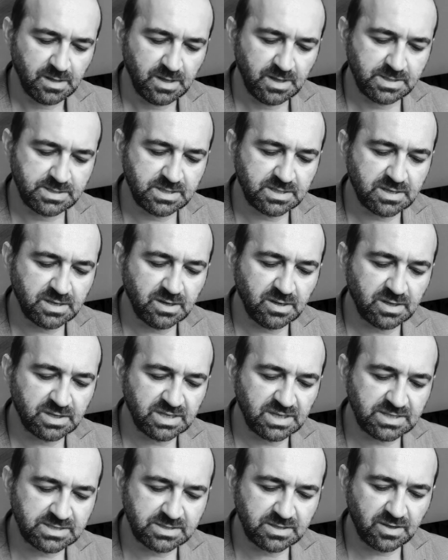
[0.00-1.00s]
Is it
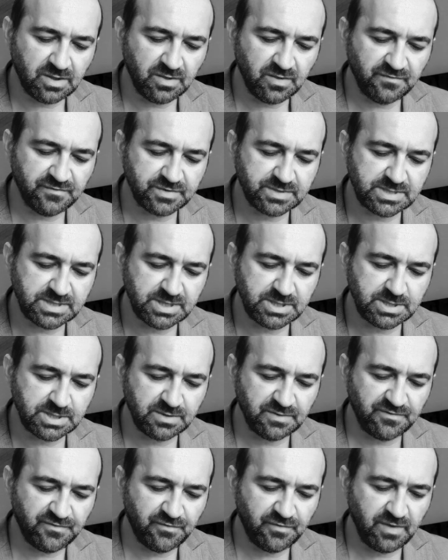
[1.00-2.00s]
not, as the
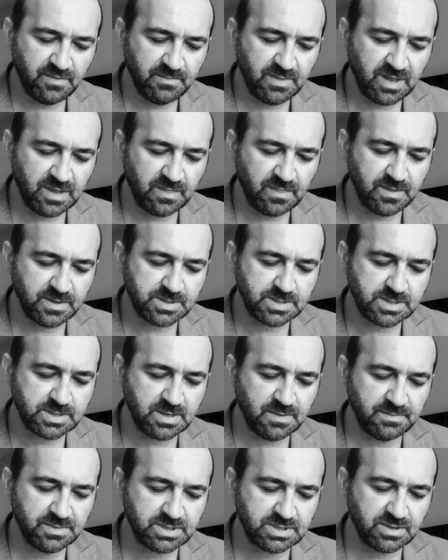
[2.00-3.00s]
conversation of free men, the
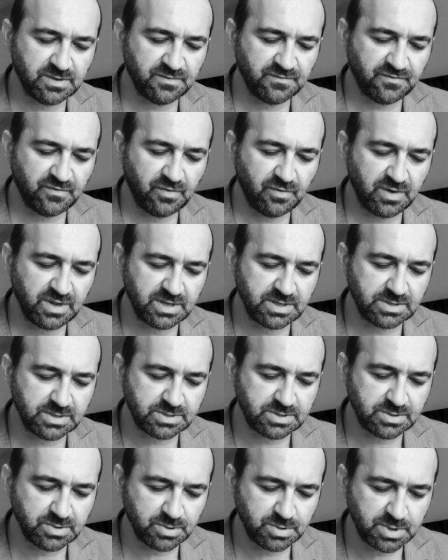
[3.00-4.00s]
summit of Greek
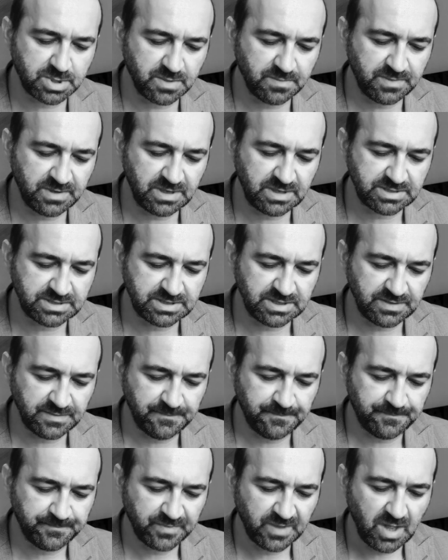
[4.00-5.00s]
sociability?
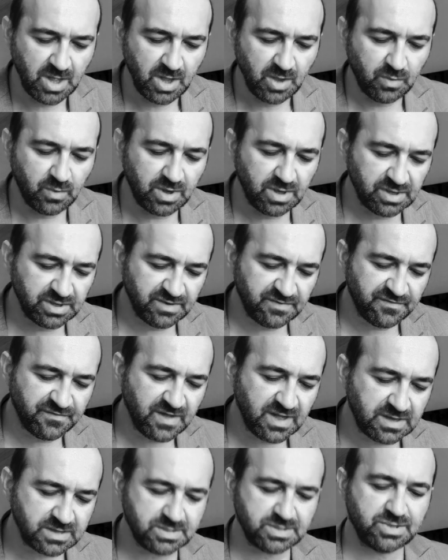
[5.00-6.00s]
Well, in
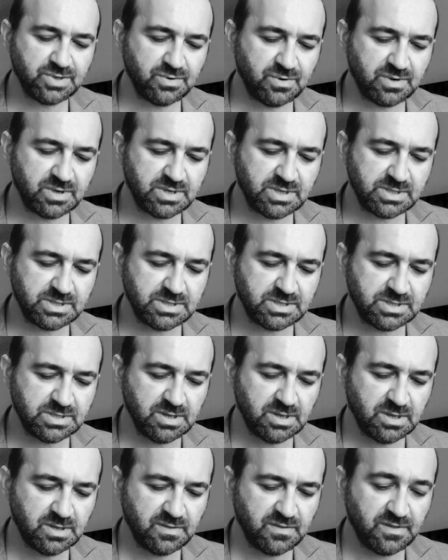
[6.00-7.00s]
fact, Socrates,
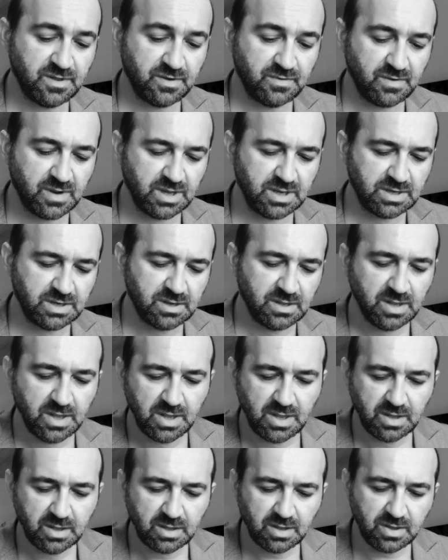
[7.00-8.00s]
they write,
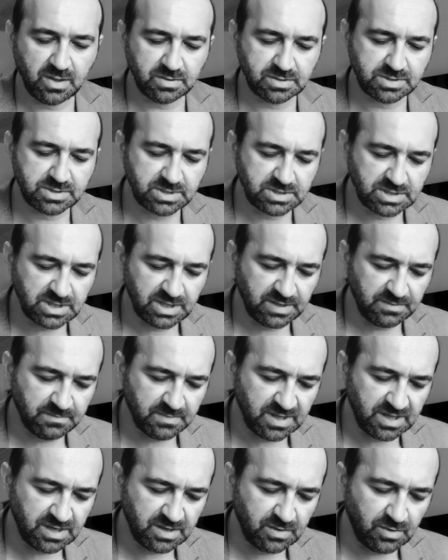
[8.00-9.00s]
constantly
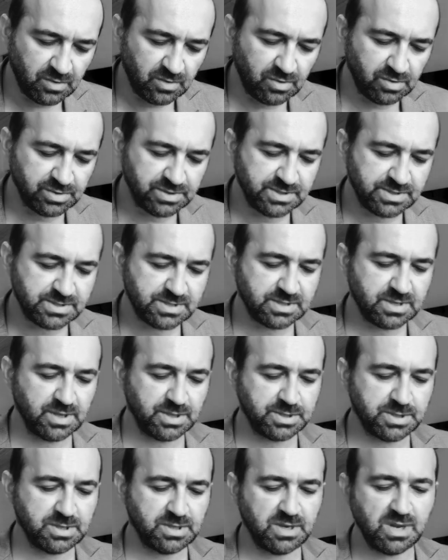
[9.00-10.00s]
made all
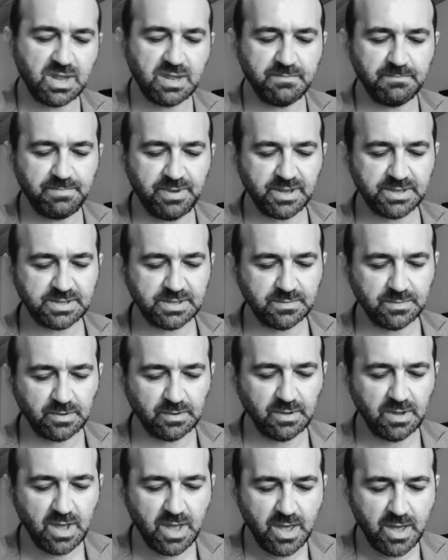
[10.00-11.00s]
discussion
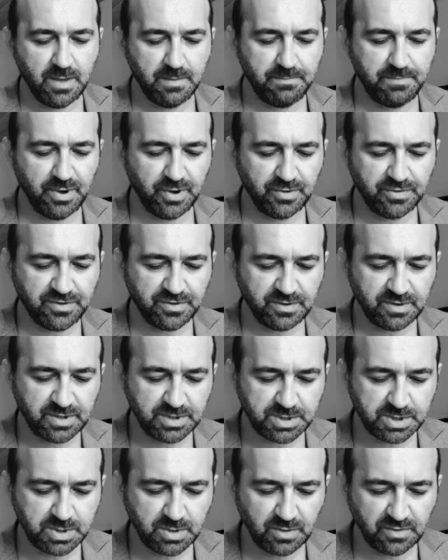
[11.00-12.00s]
impossible, both in
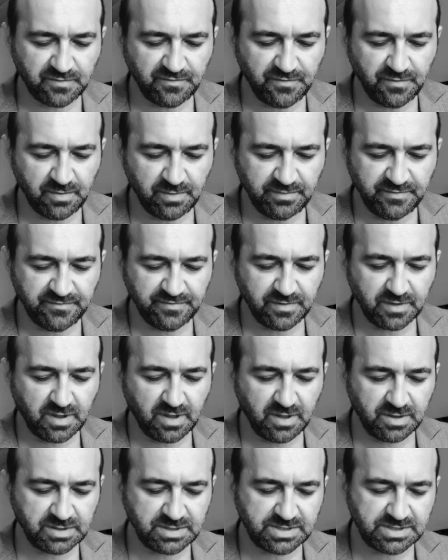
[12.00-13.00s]
the short form of the
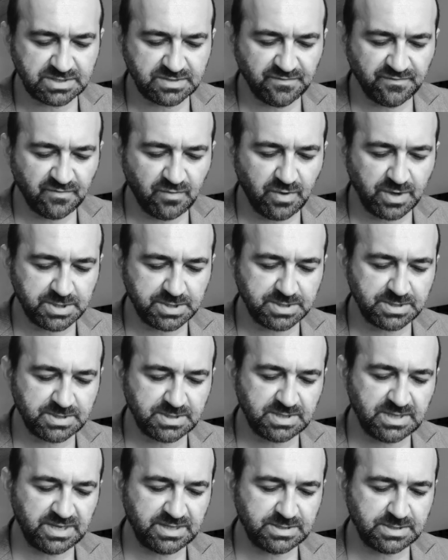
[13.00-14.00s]
contest of questions
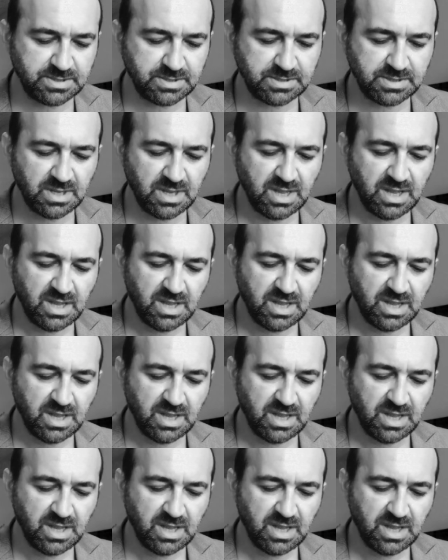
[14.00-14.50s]
and answers,